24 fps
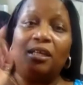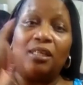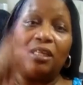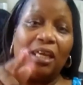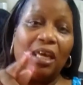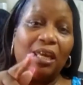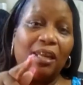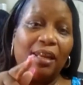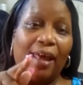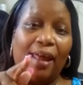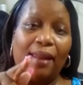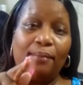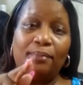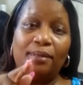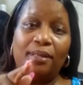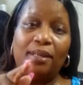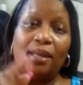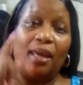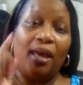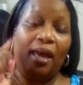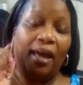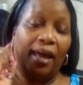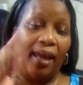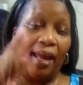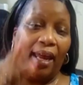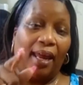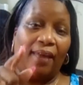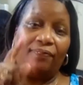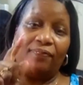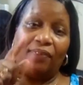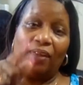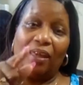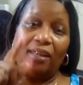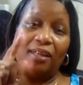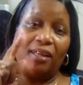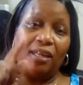get at me
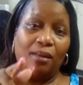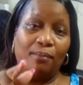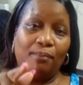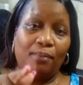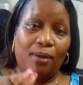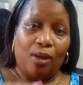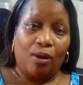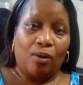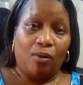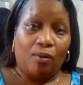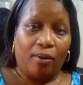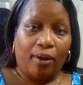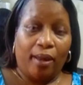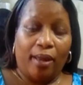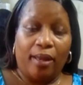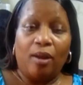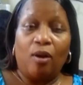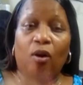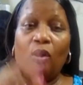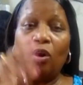at that email, okay?